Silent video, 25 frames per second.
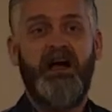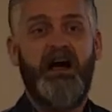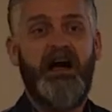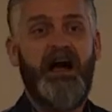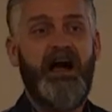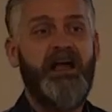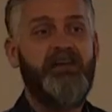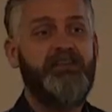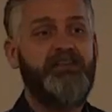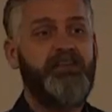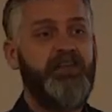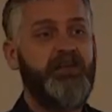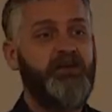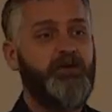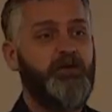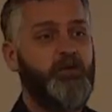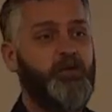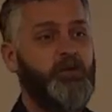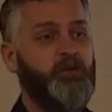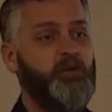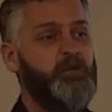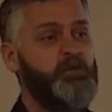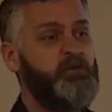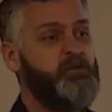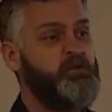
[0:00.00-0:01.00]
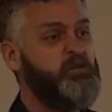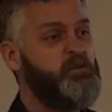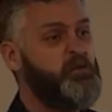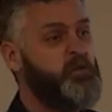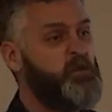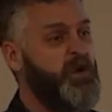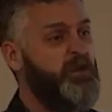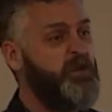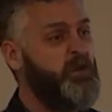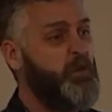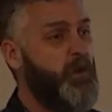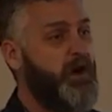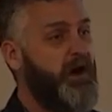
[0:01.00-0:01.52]
I think
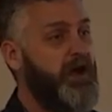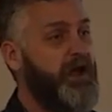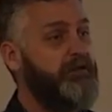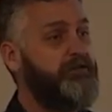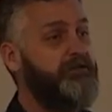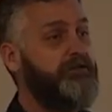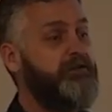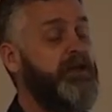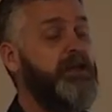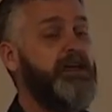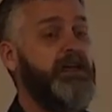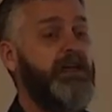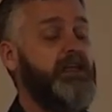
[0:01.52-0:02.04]
when the wife,